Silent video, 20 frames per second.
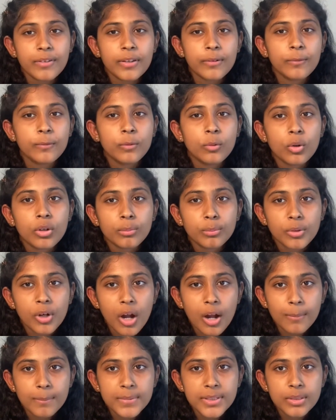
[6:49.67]
4
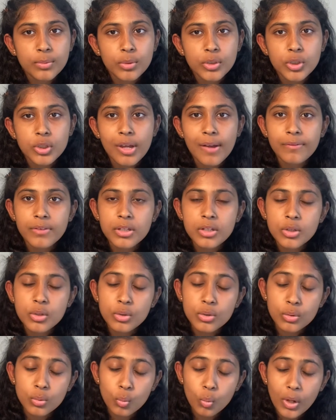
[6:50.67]
prompts, which you have to
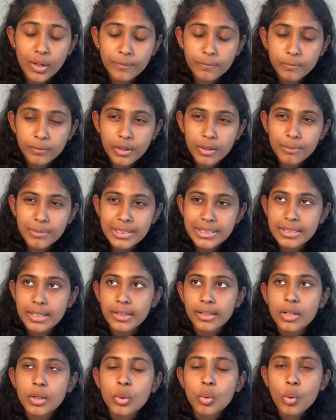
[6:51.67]
choose one from. It's
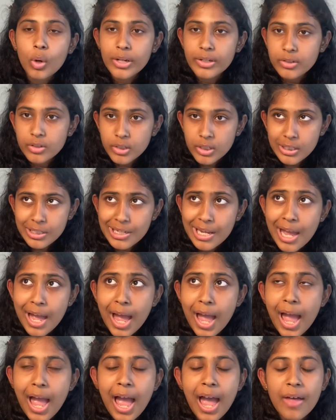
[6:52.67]
like a question,
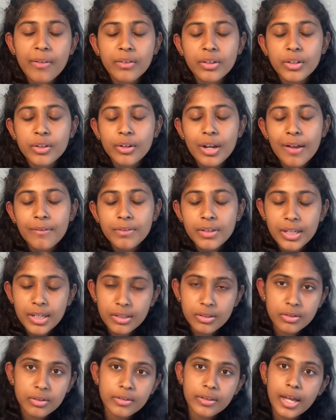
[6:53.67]
and then you'd have to
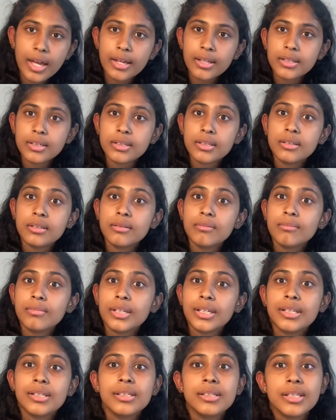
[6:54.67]
answer that in
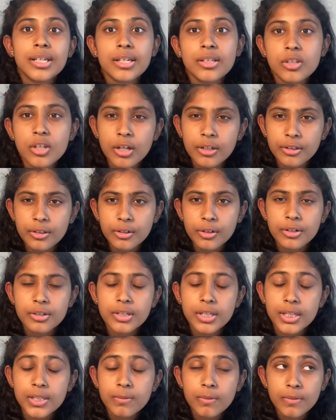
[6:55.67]
like 600 or
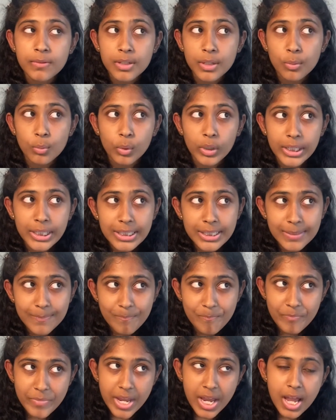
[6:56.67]
650 words
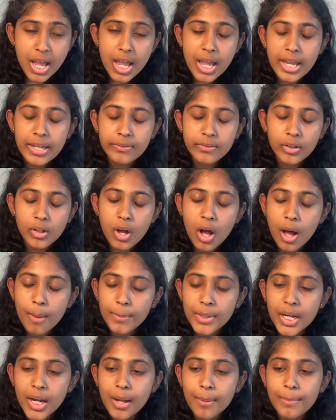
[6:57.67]
in the
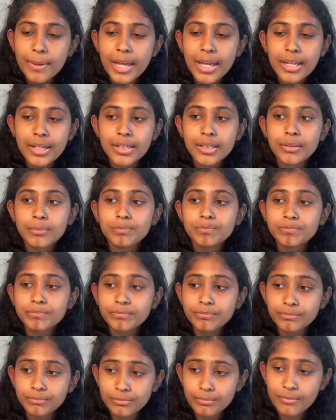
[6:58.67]
Common App. And
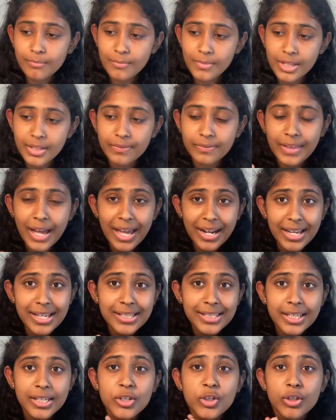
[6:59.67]
that
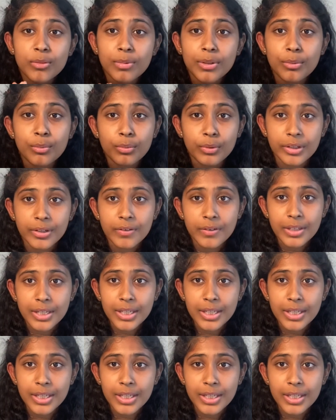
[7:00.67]
essay should be really, really